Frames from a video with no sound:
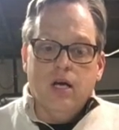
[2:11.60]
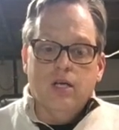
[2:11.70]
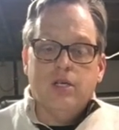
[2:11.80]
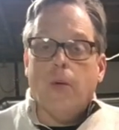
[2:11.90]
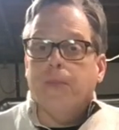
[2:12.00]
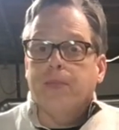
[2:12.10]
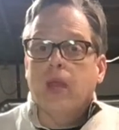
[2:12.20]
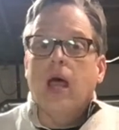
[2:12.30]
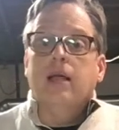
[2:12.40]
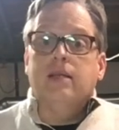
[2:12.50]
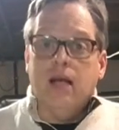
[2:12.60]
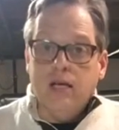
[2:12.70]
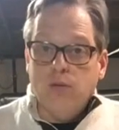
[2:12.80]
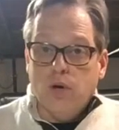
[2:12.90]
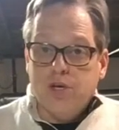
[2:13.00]
So,
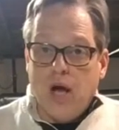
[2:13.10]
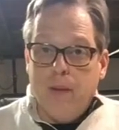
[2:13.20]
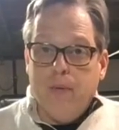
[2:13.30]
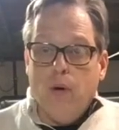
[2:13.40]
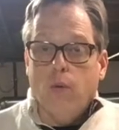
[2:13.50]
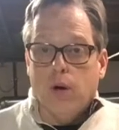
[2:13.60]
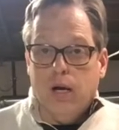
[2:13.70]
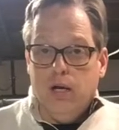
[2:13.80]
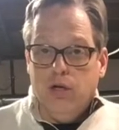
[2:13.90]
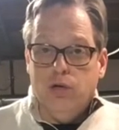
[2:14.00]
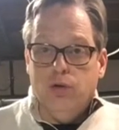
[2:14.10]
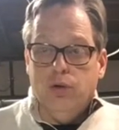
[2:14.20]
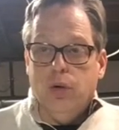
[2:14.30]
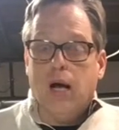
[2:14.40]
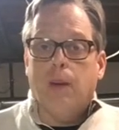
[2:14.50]
today's workshop, we're going to
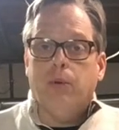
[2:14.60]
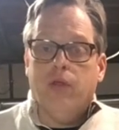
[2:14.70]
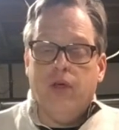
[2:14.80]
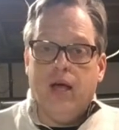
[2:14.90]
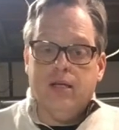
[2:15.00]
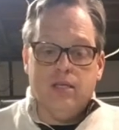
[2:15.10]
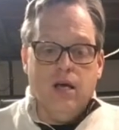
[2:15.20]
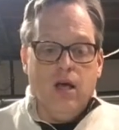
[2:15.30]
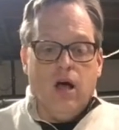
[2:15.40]
do a couple things.